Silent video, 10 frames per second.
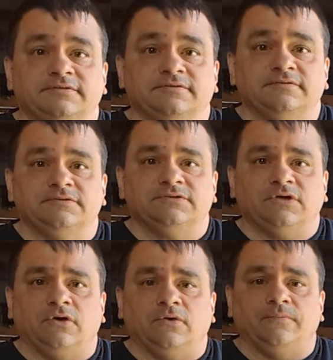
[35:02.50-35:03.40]

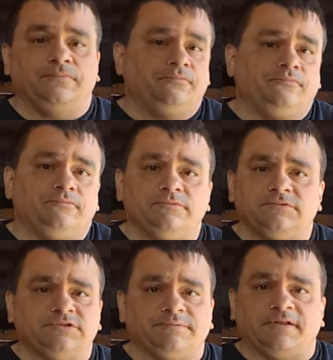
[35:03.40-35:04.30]
so
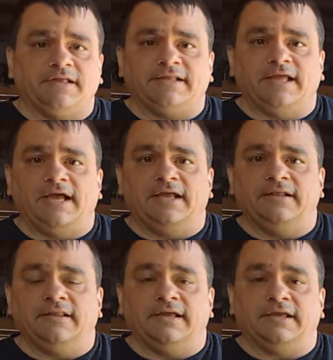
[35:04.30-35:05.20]
something like that, like